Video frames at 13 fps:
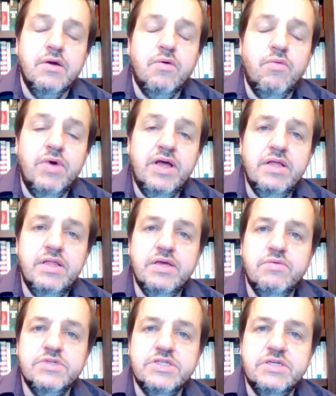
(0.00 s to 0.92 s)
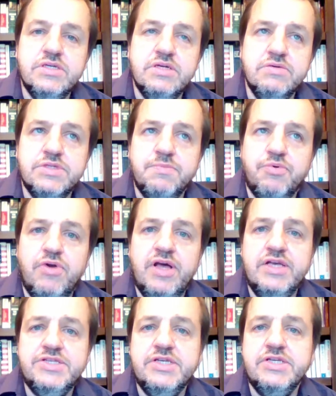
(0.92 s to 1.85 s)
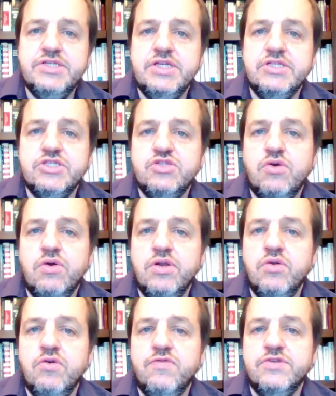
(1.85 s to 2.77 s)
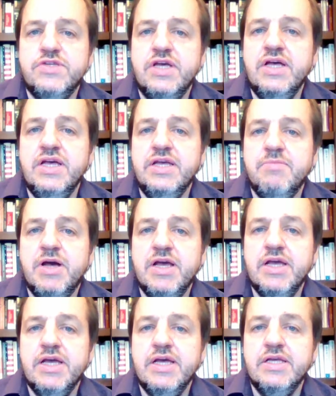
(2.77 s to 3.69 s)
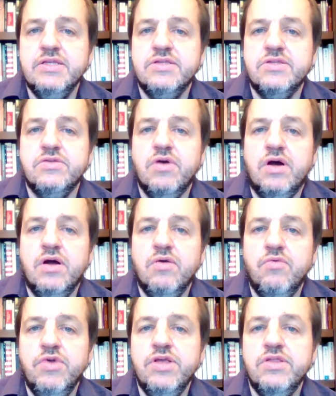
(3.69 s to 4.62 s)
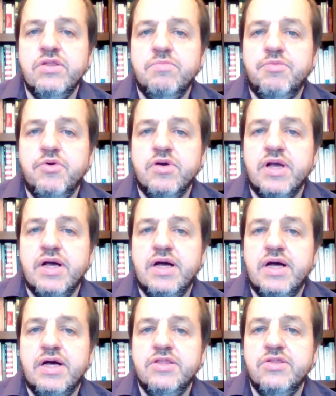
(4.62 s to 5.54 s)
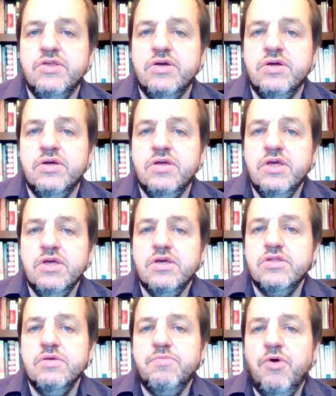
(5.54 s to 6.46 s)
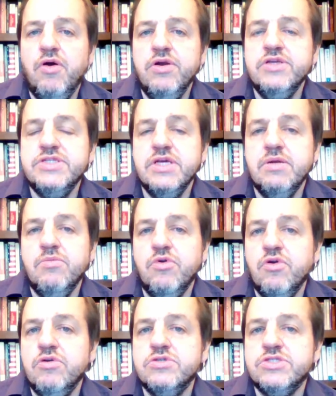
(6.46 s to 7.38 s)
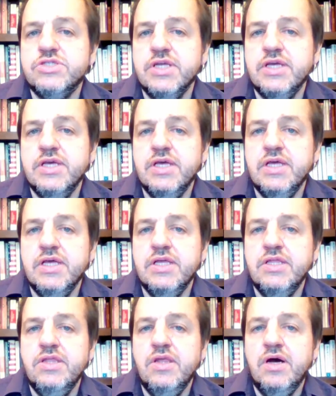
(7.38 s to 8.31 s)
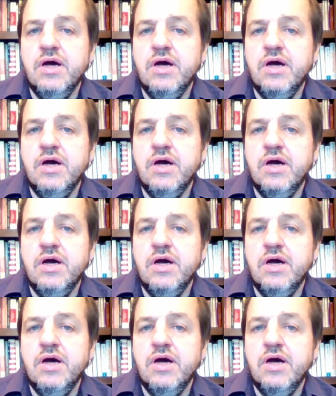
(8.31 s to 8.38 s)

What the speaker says: Well, it was a process that started over time. I had written the book on the parties that emerged in